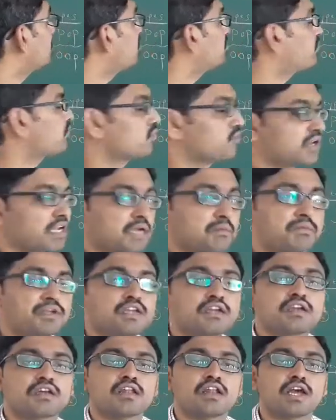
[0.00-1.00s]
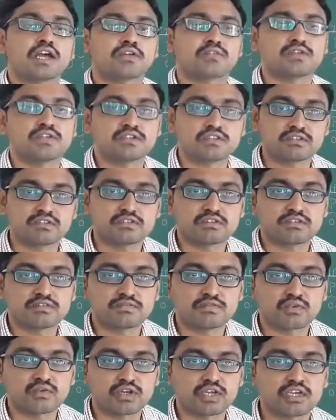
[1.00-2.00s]
programming languages.
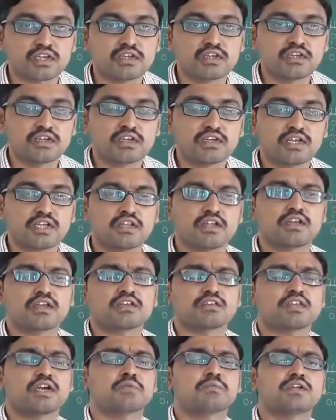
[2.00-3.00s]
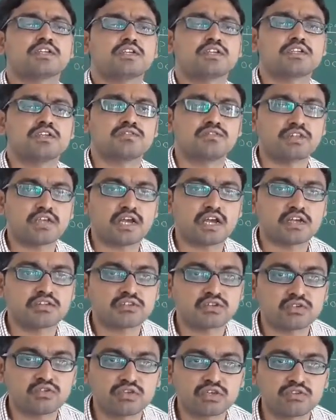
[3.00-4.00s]
Okay, in the examination if they
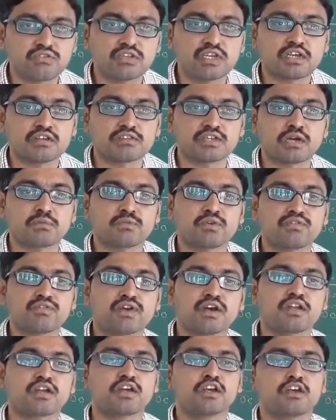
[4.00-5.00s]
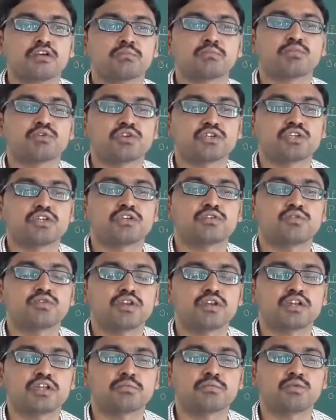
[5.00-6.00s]
ask you, give the example for procedure
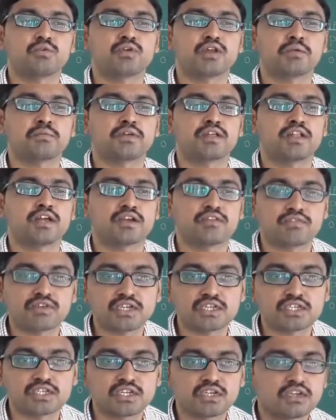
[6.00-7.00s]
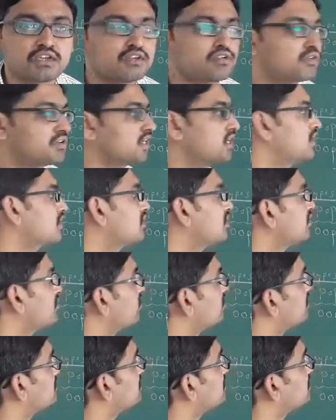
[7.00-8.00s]
oriented programming language. Okay,
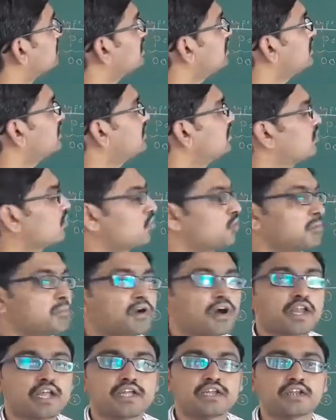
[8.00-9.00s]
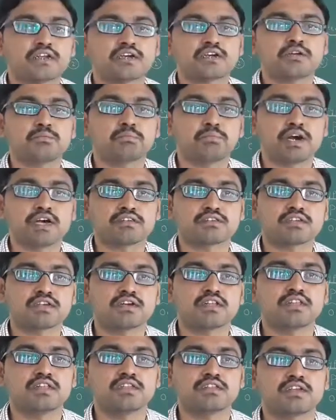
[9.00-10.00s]
on C, COBOL and
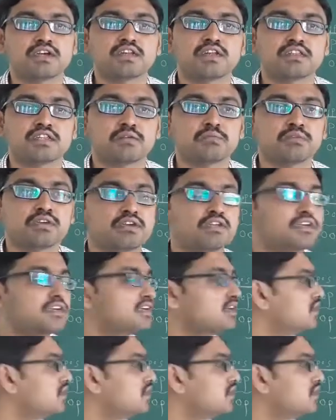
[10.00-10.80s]
Pascal, these are nothing but the